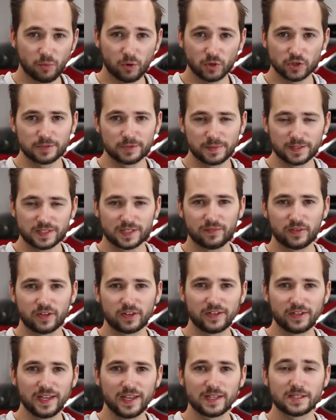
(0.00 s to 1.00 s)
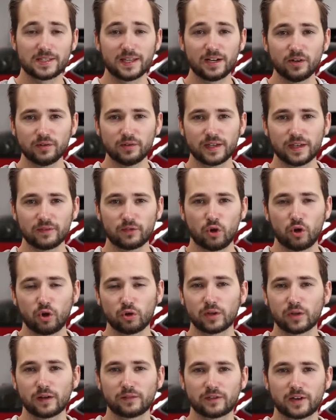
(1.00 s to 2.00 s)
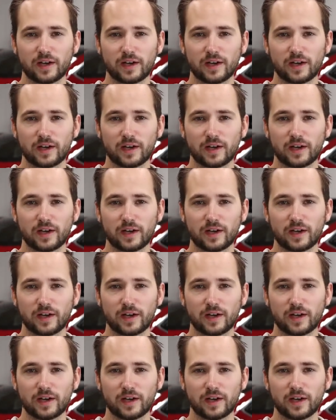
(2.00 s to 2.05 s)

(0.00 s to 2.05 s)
more specifically is they don't give a whole lot of